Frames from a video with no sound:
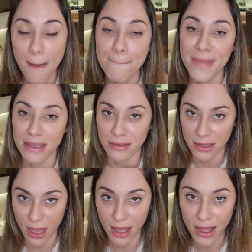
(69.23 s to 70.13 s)

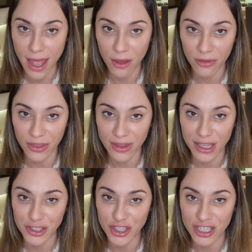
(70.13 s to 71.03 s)
maintain healthy
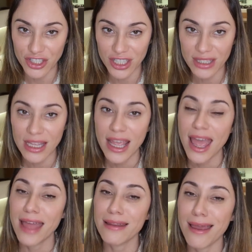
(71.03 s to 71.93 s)
digestion
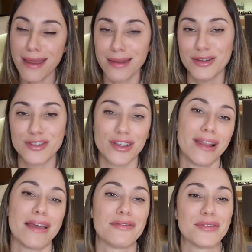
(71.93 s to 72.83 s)
and energy
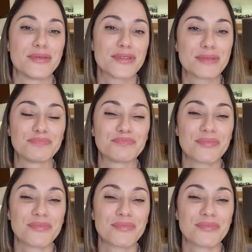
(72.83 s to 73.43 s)
levels.